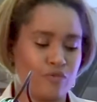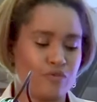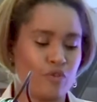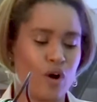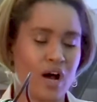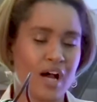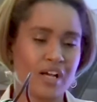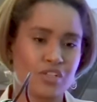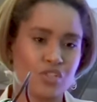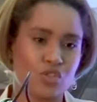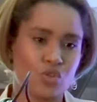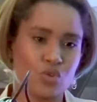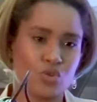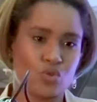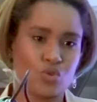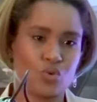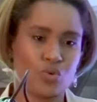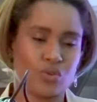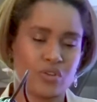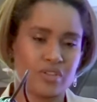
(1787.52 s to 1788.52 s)
for us to
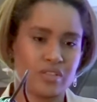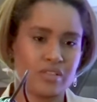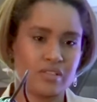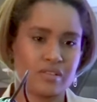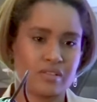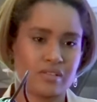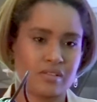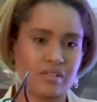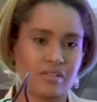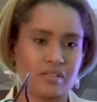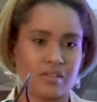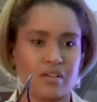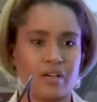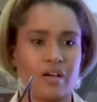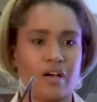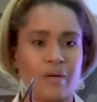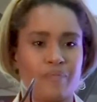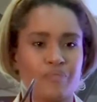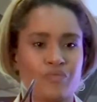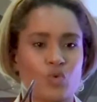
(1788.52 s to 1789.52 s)
do this,
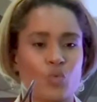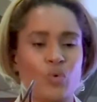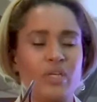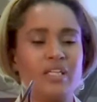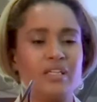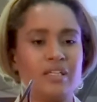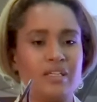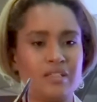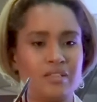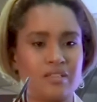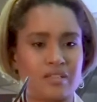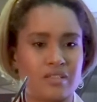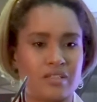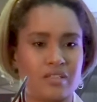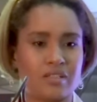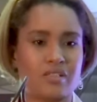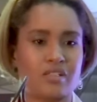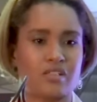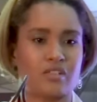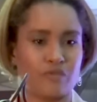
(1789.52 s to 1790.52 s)
we need
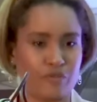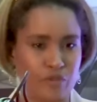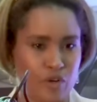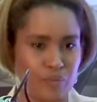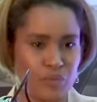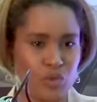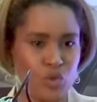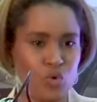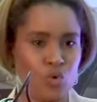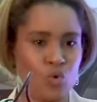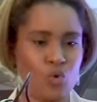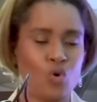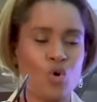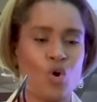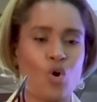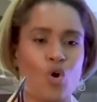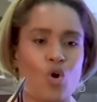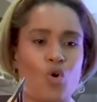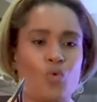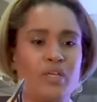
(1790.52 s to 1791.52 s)
this from
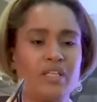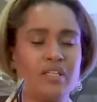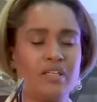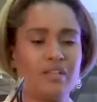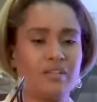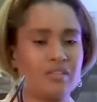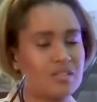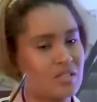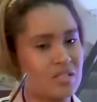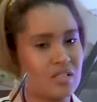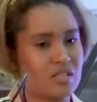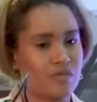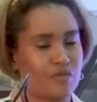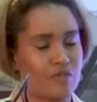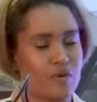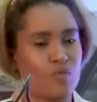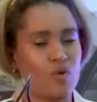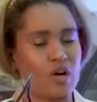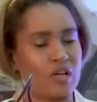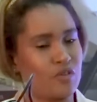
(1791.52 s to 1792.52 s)
you, or we need this
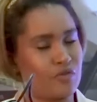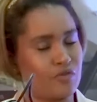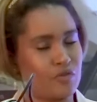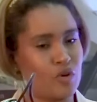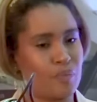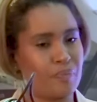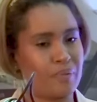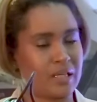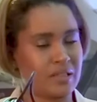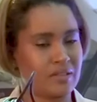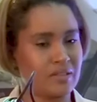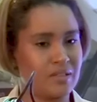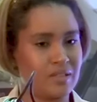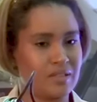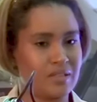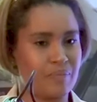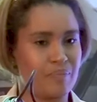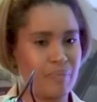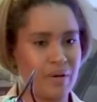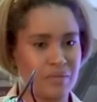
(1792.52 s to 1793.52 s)
from one of your partner
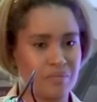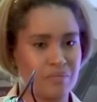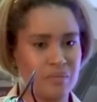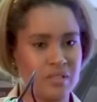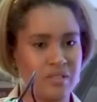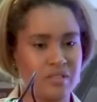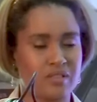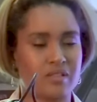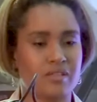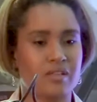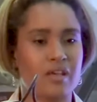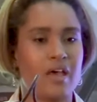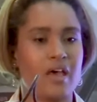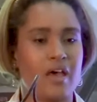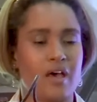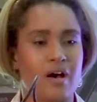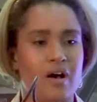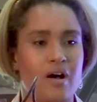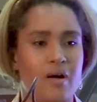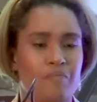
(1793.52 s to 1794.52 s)
departments,
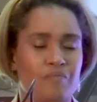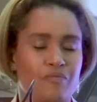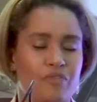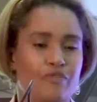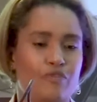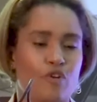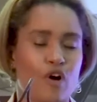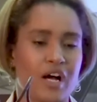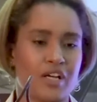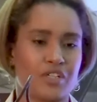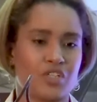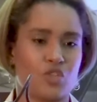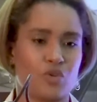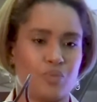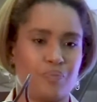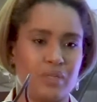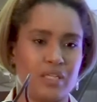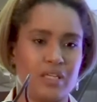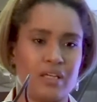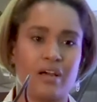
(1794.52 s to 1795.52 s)
for us to
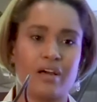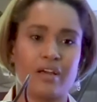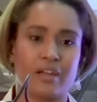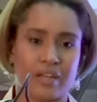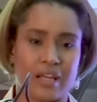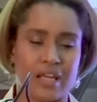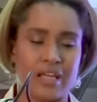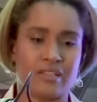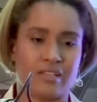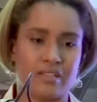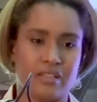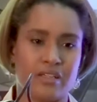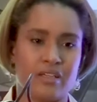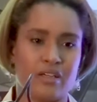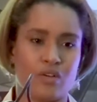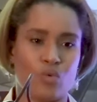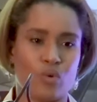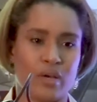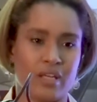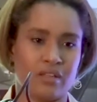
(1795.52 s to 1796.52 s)
be
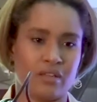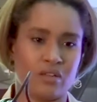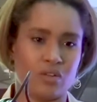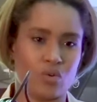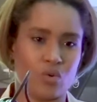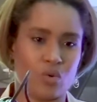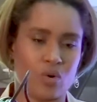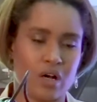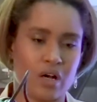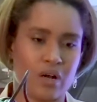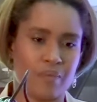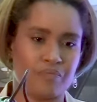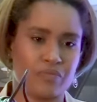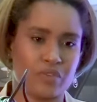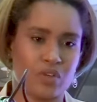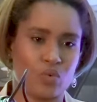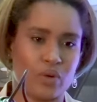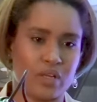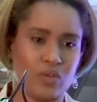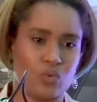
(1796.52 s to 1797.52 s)
ready
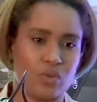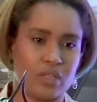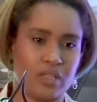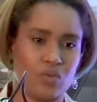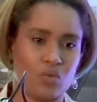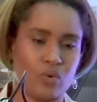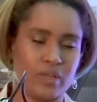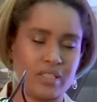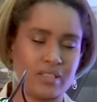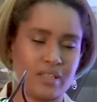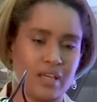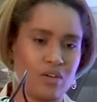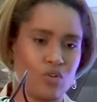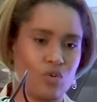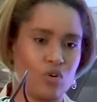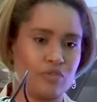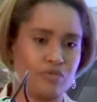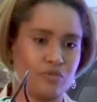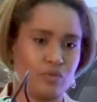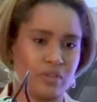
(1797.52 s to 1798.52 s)
when we
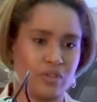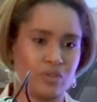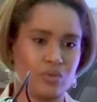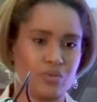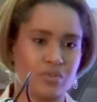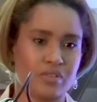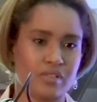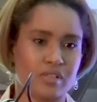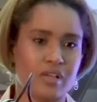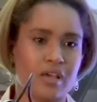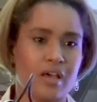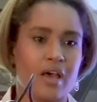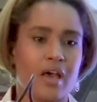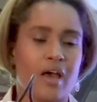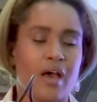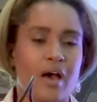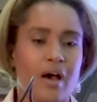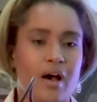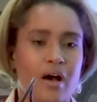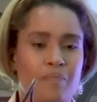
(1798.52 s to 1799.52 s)
take off with those.
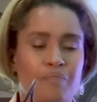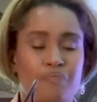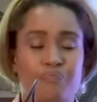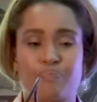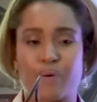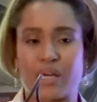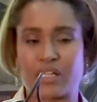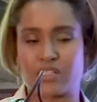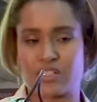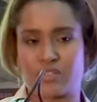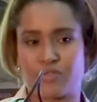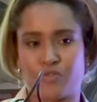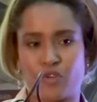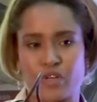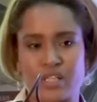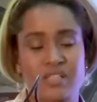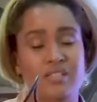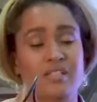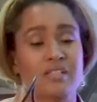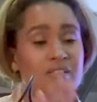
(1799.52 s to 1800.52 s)
But
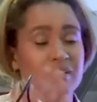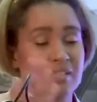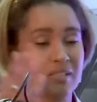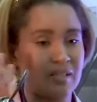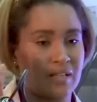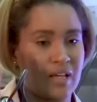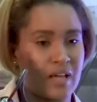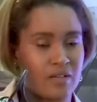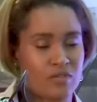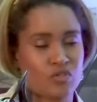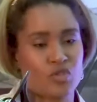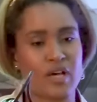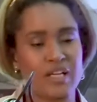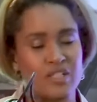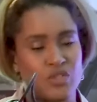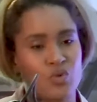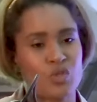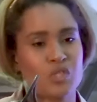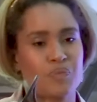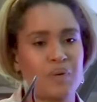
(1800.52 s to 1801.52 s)
for instance, so I
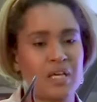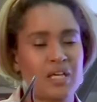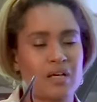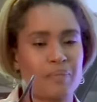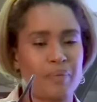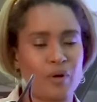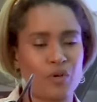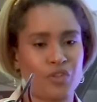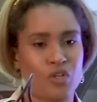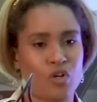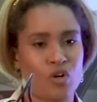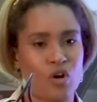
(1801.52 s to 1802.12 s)
do speak about the